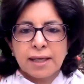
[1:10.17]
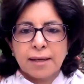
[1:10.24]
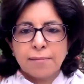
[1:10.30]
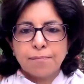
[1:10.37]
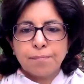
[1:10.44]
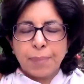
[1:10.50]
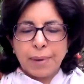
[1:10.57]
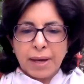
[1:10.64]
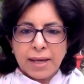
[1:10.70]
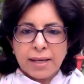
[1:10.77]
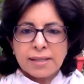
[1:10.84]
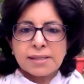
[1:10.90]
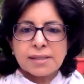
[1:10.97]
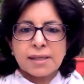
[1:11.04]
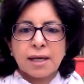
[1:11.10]

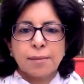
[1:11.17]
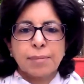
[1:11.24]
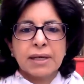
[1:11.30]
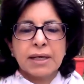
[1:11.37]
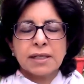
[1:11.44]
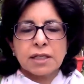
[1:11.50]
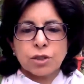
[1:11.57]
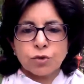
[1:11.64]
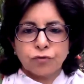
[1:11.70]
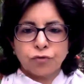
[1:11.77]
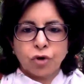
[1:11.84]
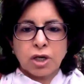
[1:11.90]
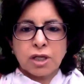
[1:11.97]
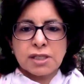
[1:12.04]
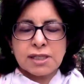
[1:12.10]
impairs ability to
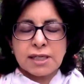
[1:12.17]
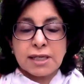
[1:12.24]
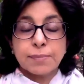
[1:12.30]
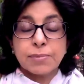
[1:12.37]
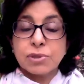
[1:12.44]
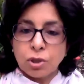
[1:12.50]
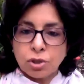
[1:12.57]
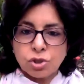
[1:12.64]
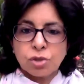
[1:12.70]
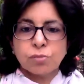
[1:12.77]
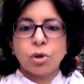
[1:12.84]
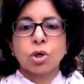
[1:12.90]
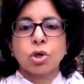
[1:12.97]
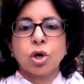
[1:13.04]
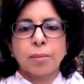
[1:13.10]
fall asleep, is also
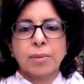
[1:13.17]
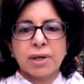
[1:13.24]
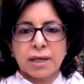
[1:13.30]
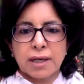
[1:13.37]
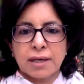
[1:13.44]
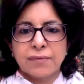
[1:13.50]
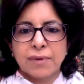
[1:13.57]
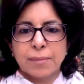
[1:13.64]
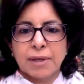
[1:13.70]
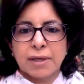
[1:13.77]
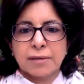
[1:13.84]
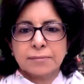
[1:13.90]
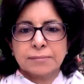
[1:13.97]
more commoner in women.